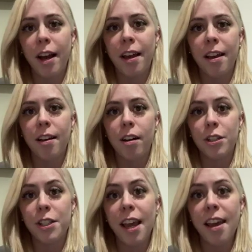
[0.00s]
I
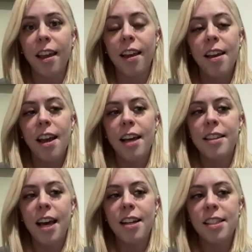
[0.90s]
are saying.
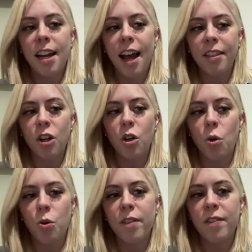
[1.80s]
And that is that at the
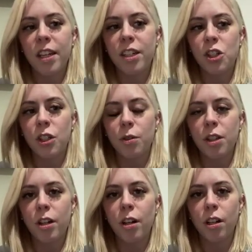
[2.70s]
core of the issue,
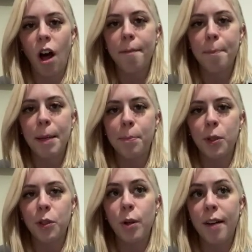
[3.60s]
there are a lot of
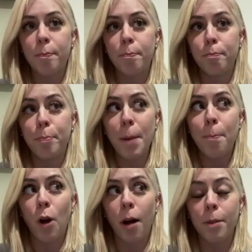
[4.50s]
people who have a
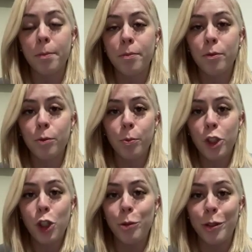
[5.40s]
big problem
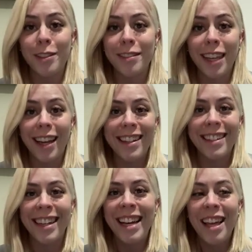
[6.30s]
with Jews.
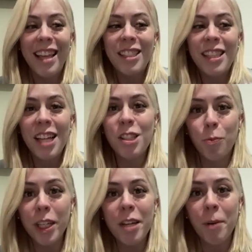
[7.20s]
That's
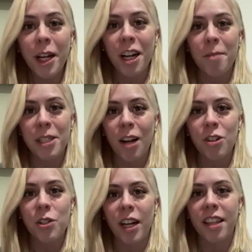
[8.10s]
really what it comes
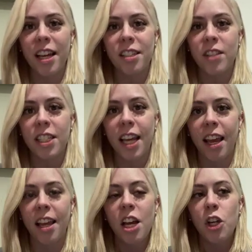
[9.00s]
down to at the end of the day.